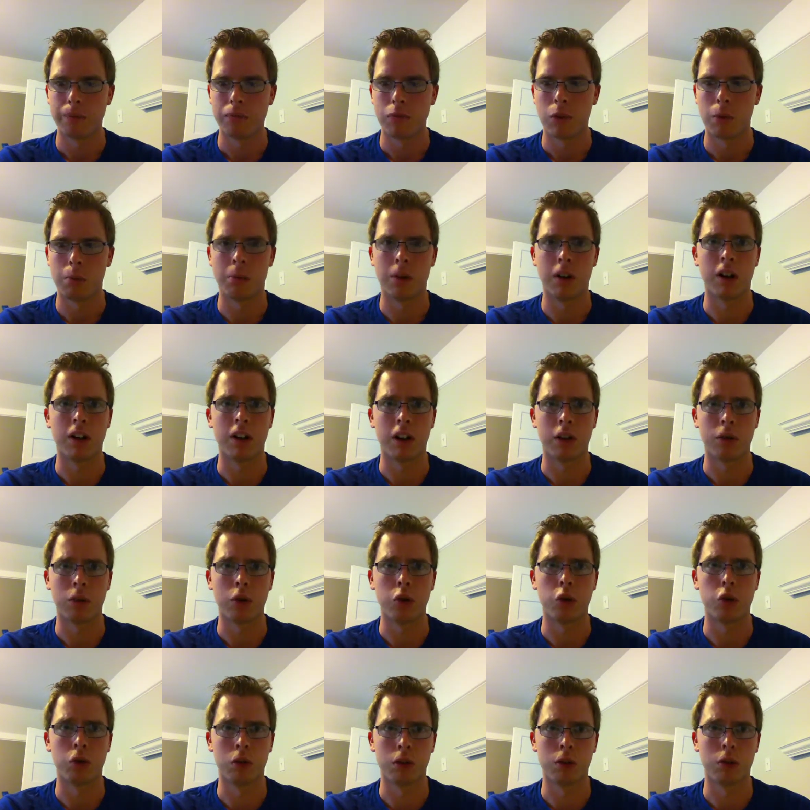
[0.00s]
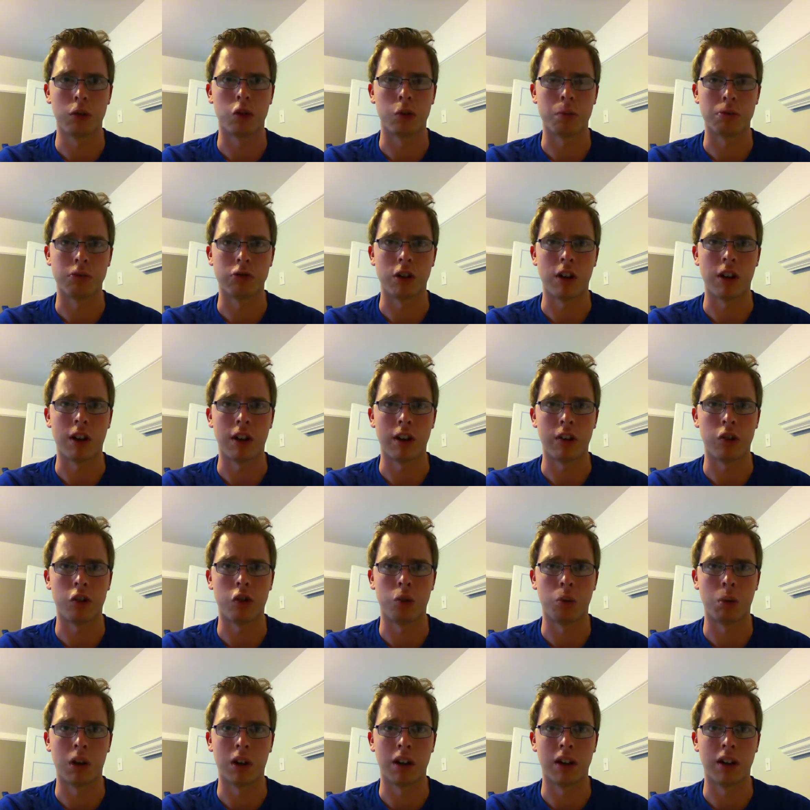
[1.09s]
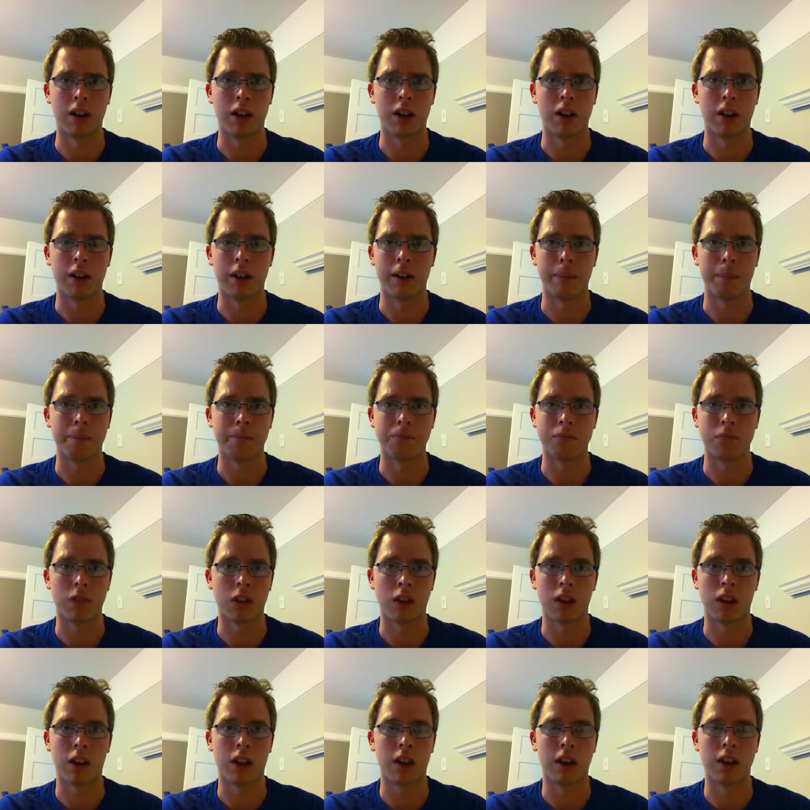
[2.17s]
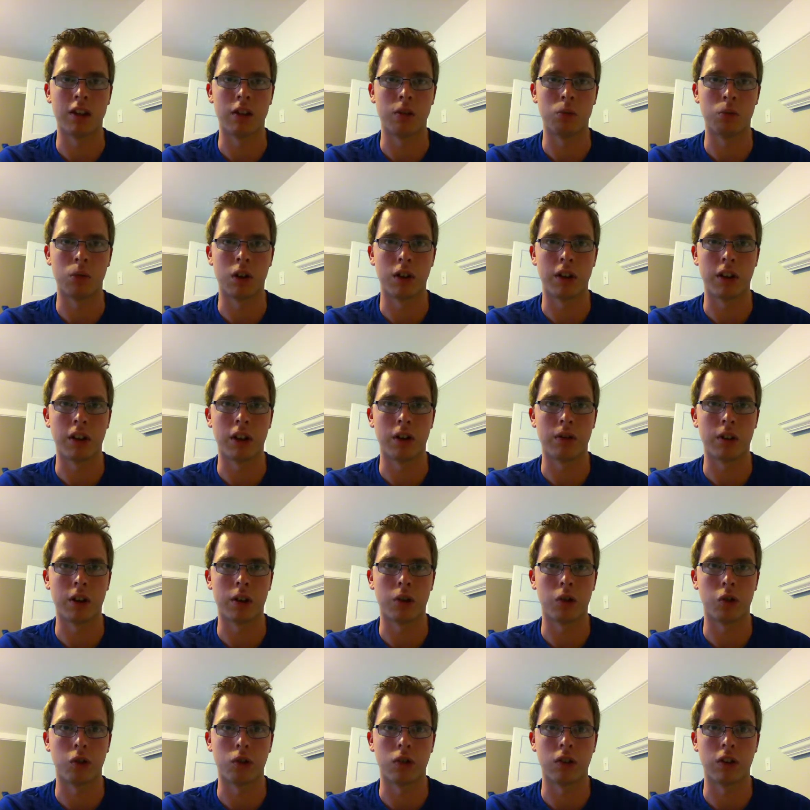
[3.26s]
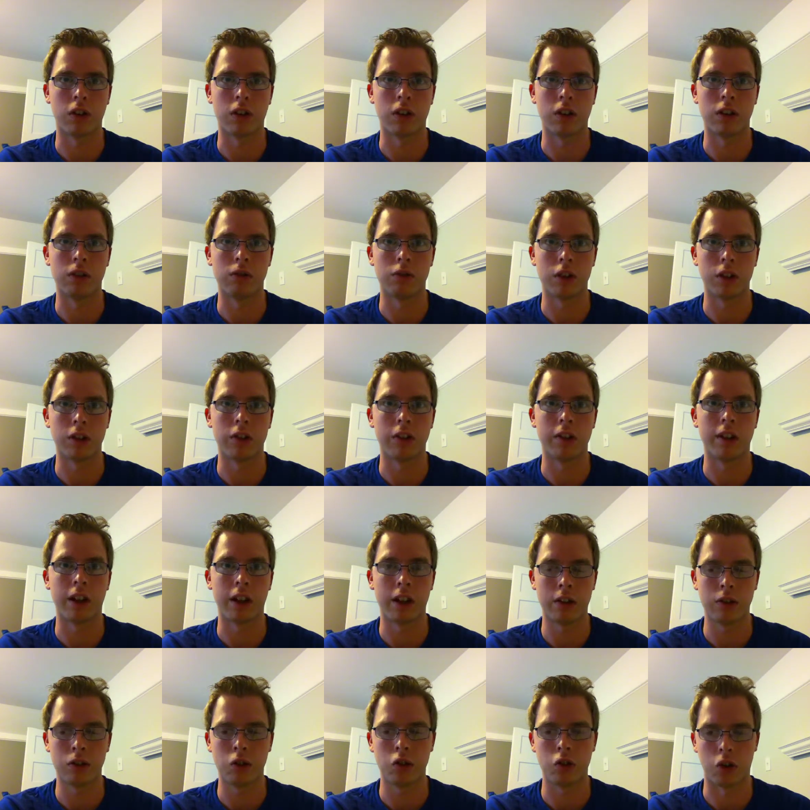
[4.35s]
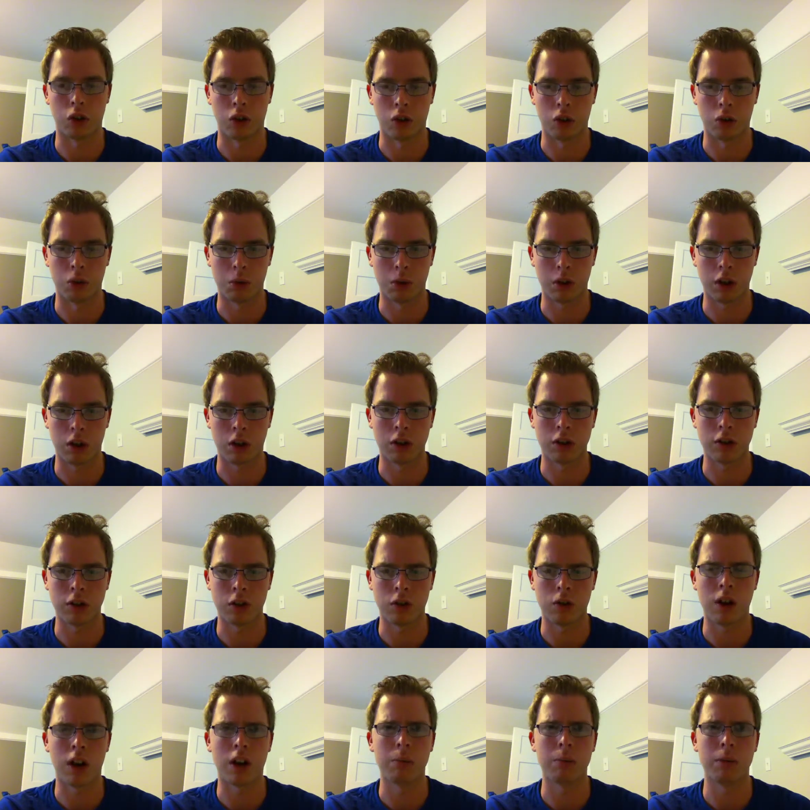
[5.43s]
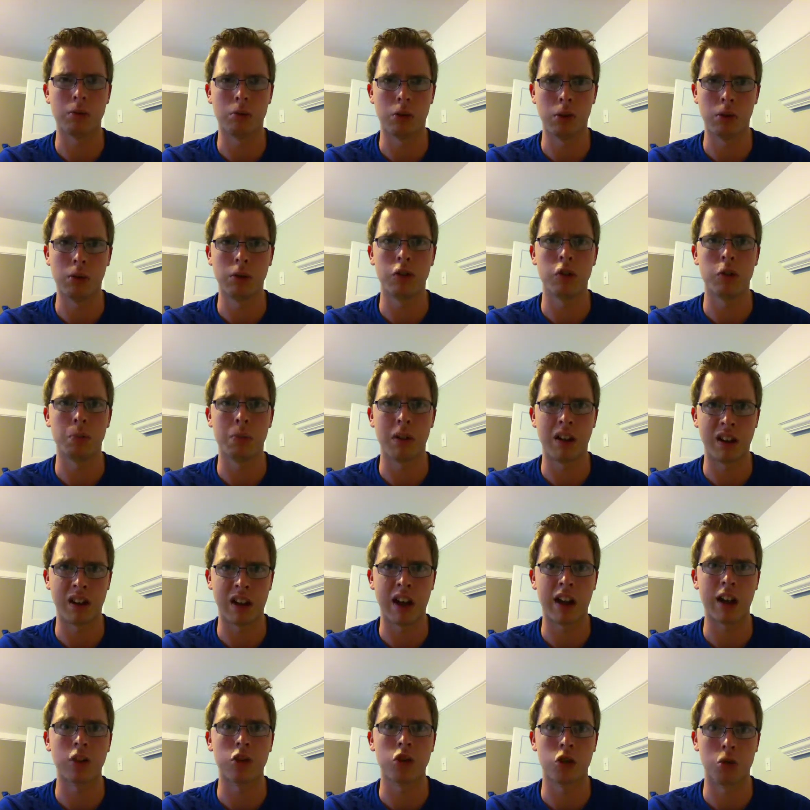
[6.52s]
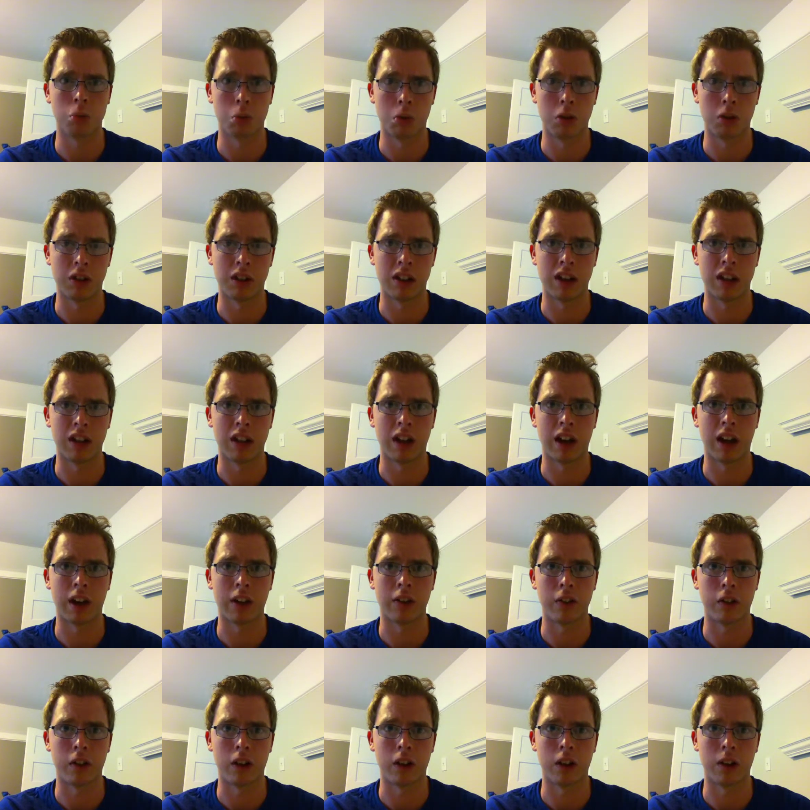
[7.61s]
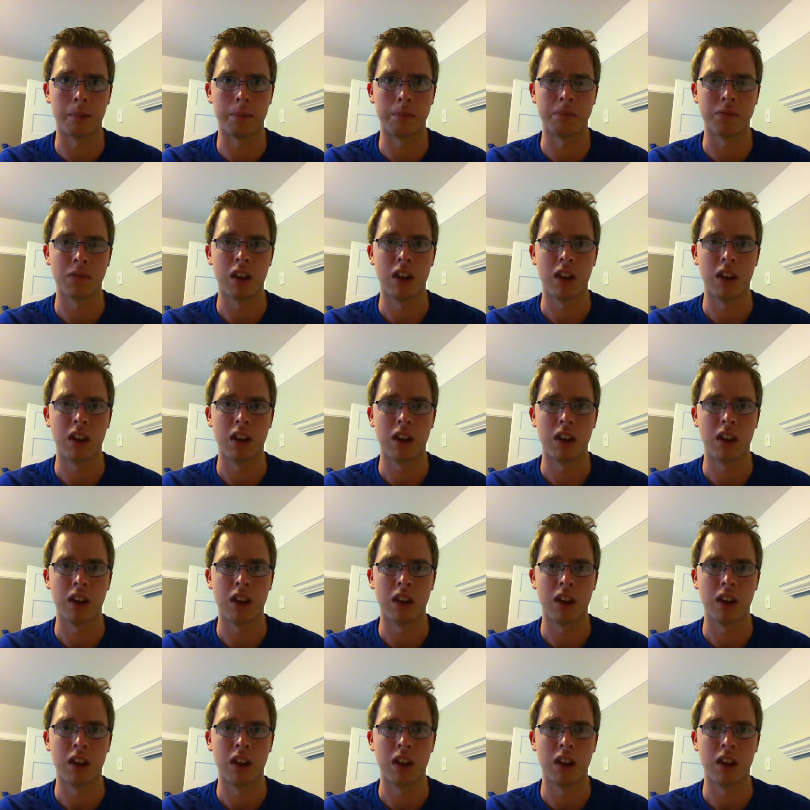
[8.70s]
But I was really surprised when uh, Hayden won head of household and evicted Enzo, although I'd be willing to bet actually that um,